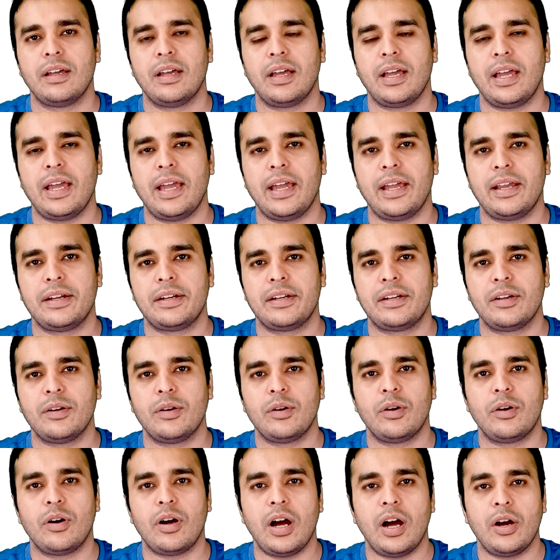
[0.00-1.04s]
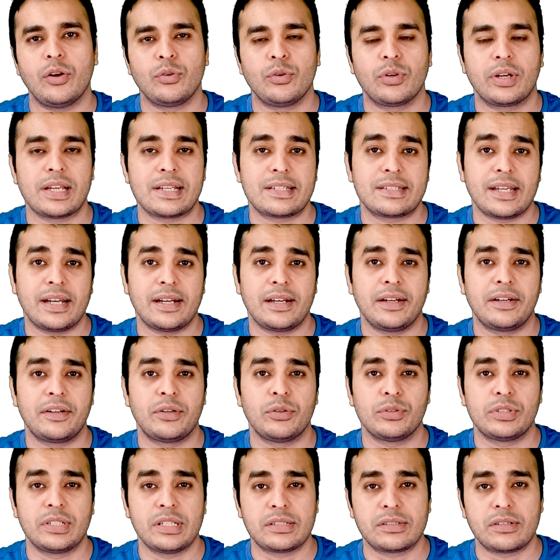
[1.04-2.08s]
and how you can send it
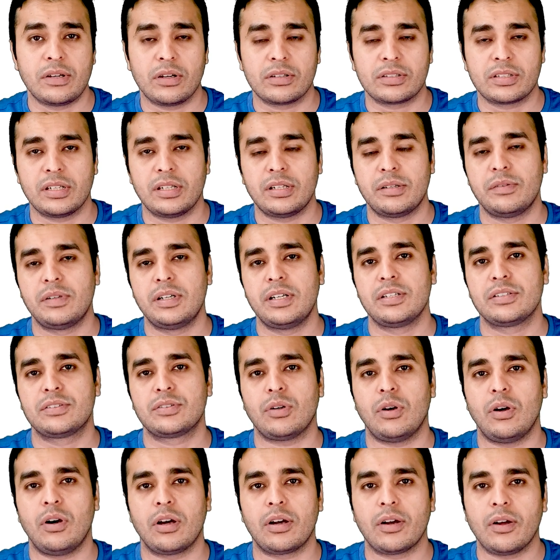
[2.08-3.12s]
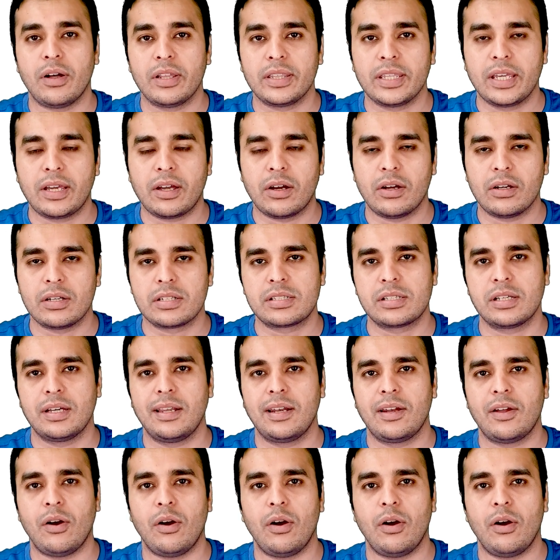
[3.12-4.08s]
to SYSLOG servers or on the console,